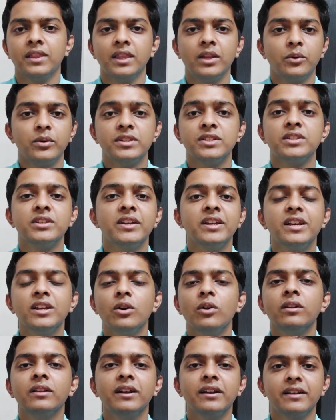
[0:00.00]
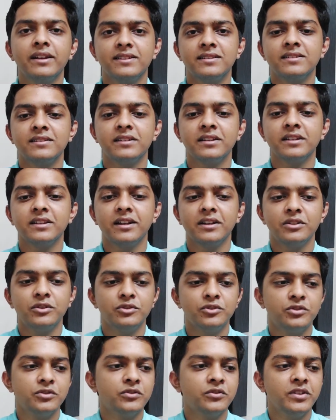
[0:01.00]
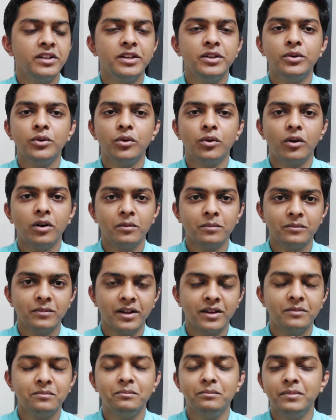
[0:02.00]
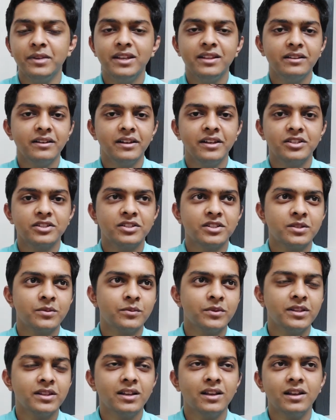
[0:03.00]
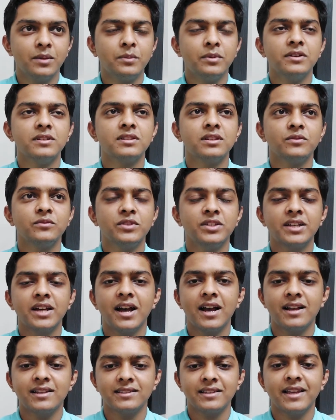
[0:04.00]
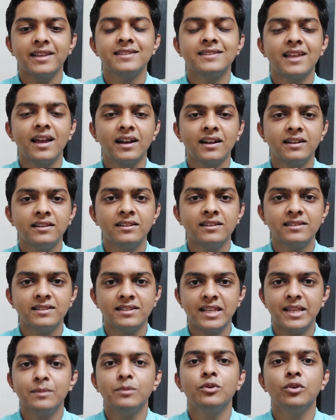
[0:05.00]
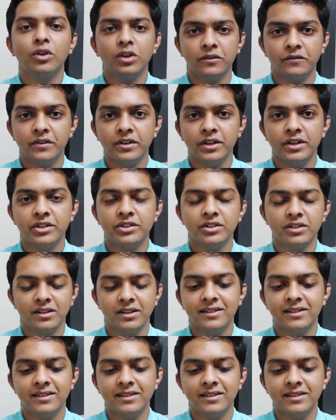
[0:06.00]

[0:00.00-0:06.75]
Now, it's really not that necessary that you should really go on and be in relationship with the person which has exactly the same qualification.